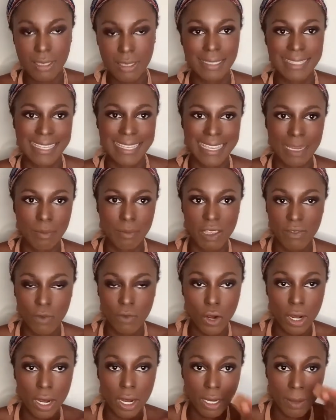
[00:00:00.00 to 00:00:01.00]
seen
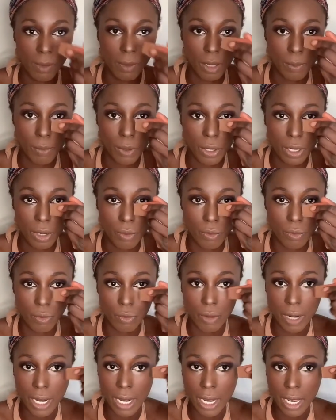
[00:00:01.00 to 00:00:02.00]
before, and I'm going to put it
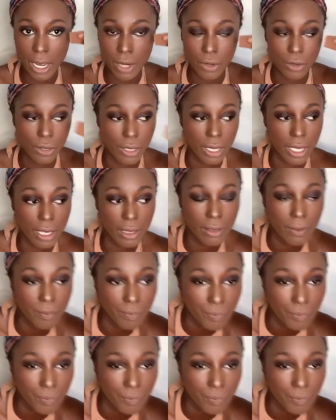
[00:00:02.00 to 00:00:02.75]
right underneath.